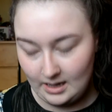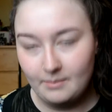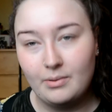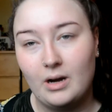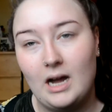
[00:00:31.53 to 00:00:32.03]

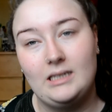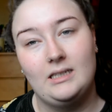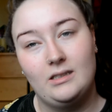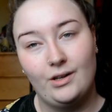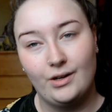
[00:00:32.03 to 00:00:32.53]
But I
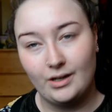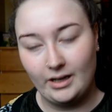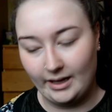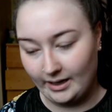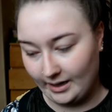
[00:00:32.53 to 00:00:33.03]
need to look
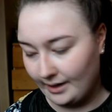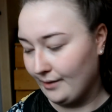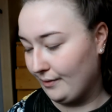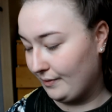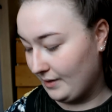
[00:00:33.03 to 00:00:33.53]
like
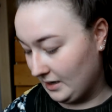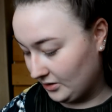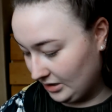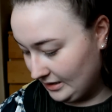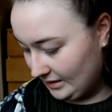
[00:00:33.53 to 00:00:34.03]
I've
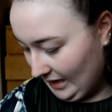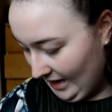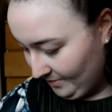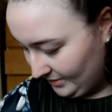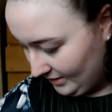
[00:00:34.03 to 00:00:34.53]
actually
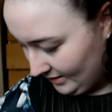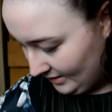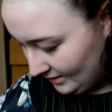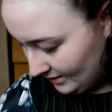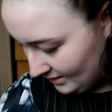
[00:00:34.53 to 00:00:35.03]
slept.
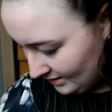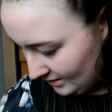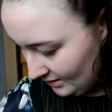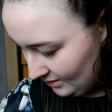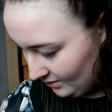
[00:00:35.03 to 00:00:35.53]

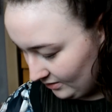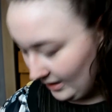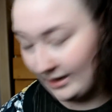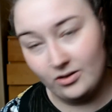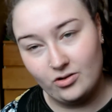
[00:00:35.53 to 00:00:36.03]
So
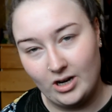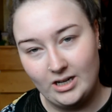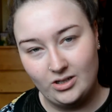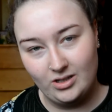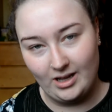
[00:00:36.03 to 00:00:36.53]
let's try
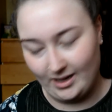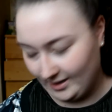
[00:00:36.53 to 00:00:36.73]
and do that.